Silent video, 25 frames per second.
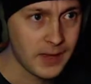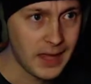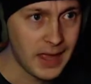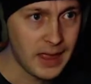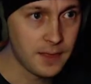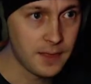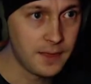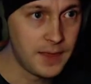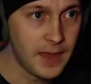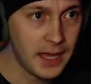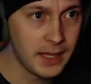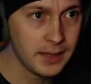
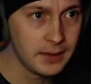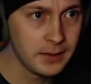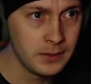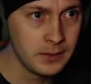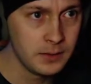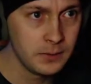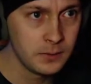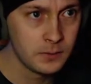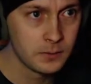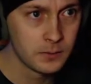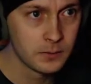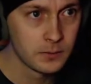And
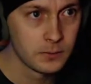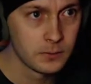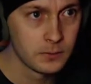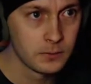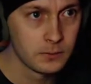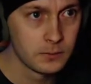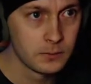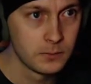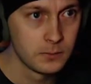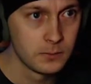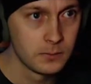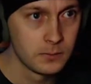
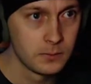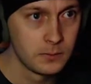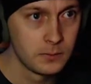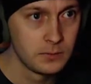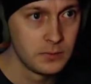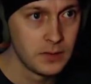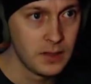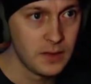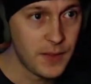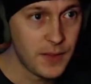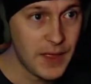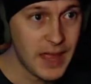
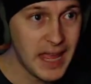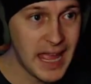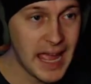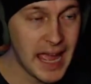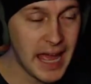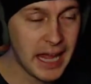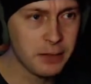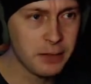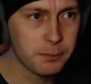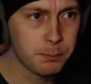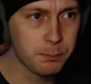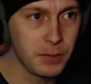then they
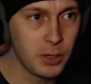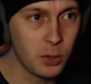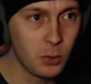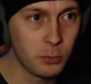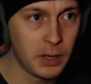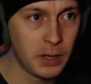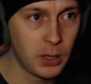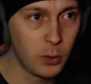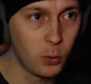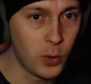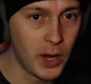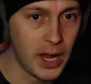helped me on
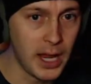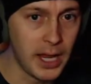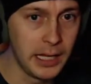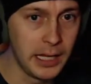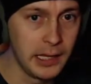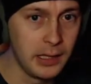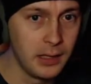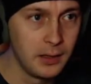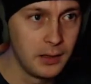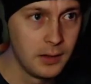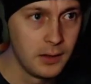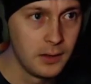my
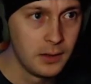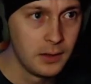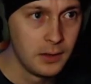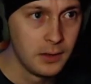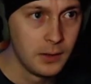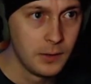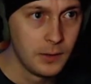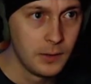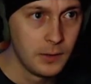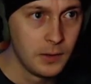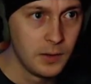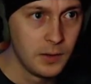way
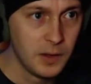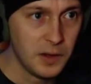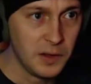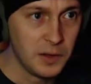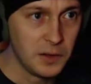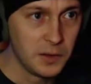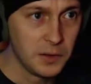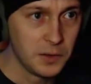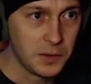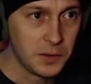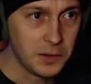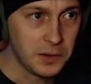
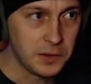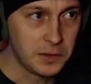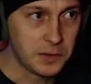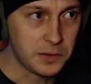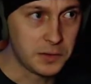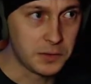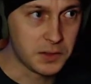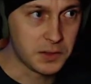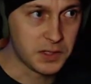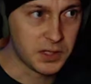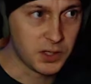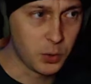
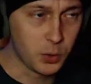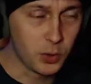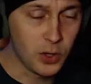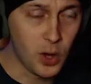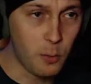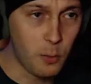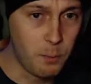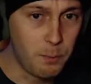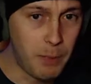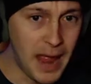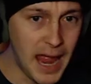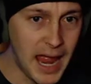to
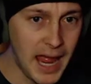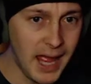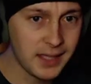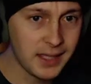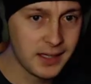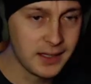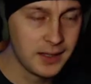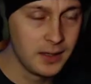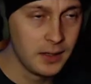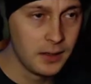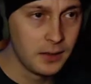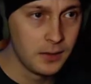go back,
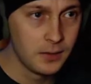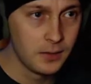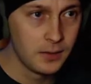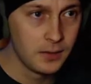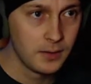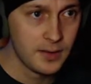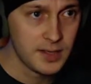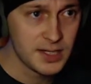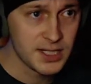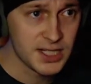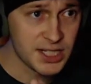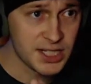
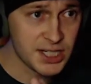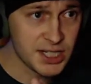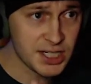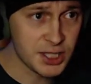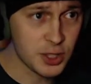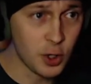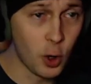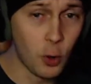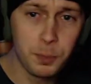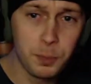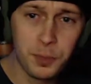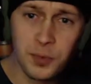
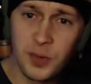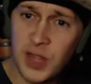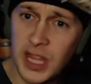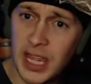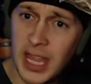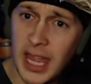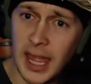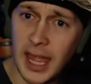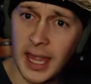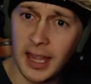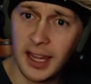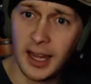stop
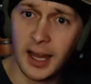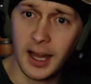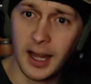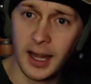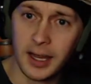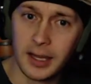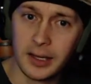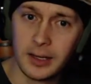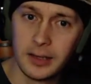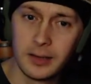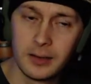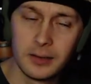the
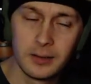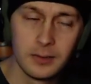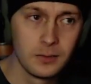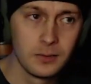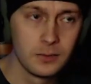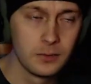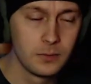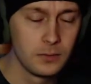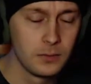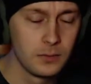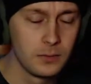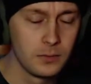AI
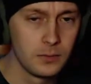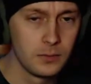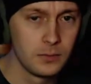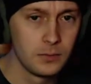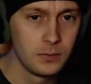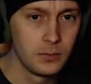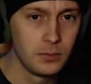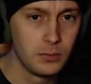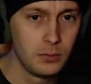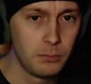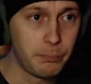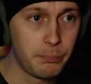
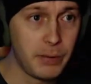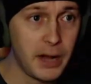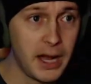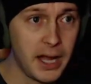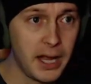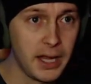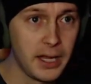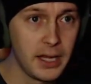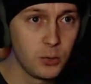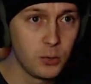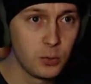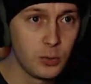
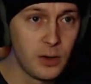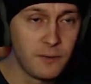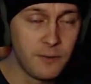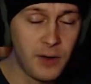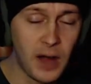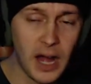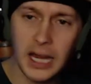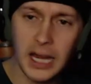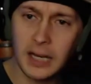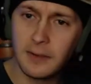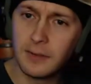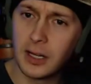by
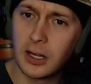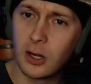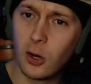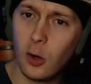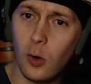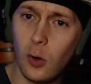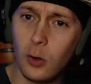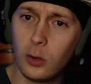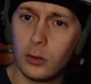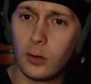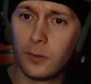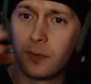reviving
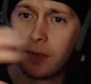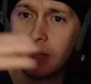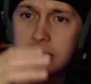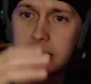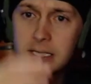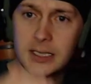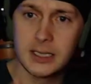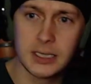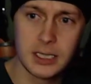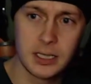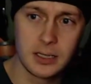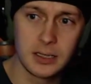all of
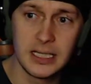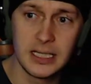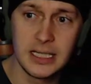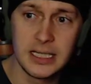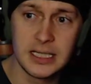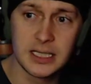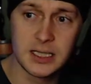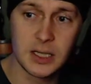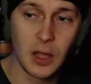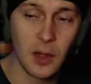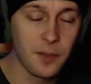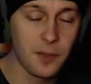
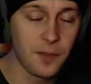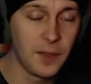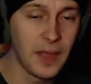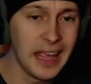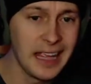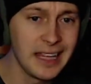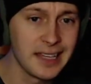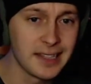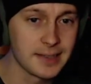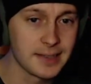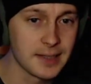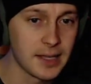these
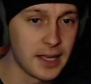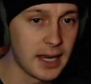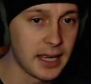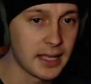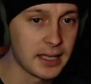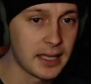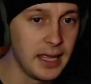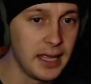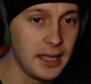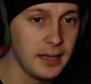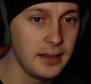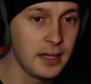things that I
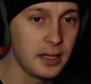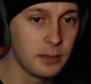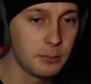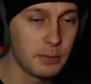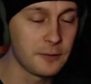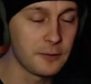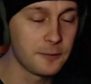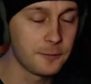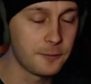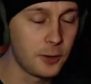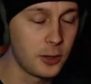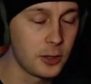killed in
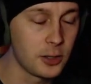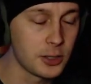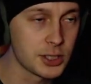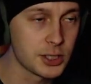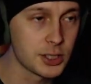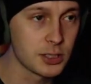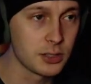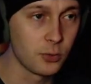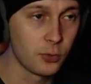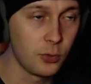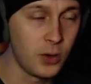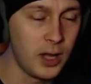my
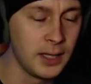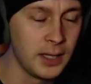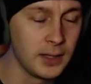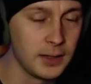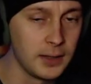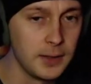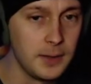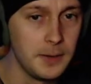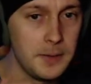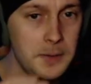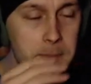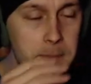first
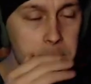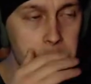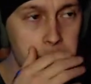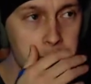run.